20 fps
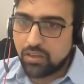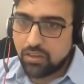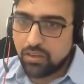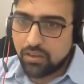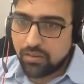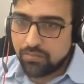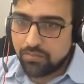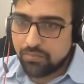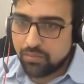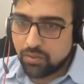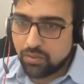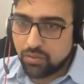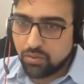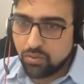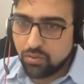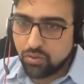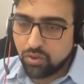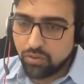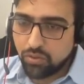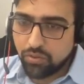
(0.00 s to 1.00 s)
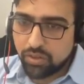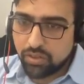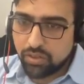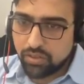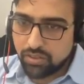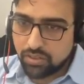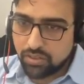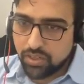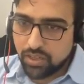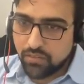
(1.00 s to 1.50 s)
Uh, Whosoever
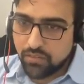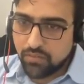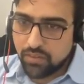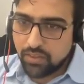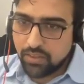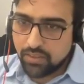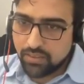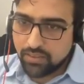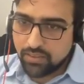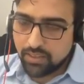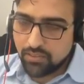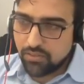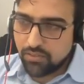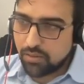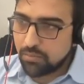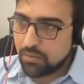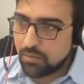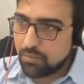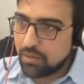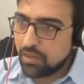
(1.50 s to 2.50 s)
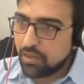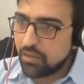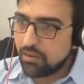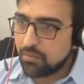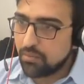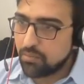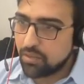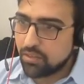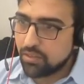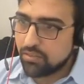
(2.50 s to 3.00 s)
is done with exercise one, maybe
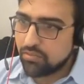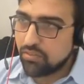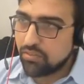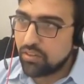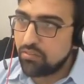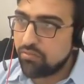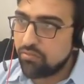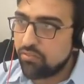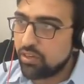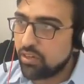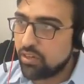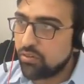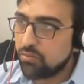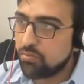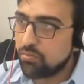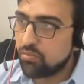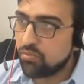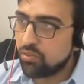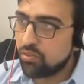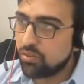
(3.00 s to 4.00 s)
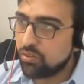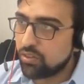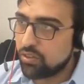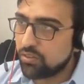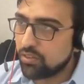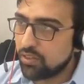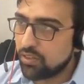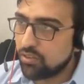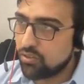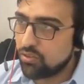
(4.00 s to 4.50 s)
please feel free to move on to
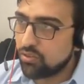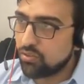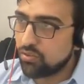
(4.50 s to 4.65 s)
exercise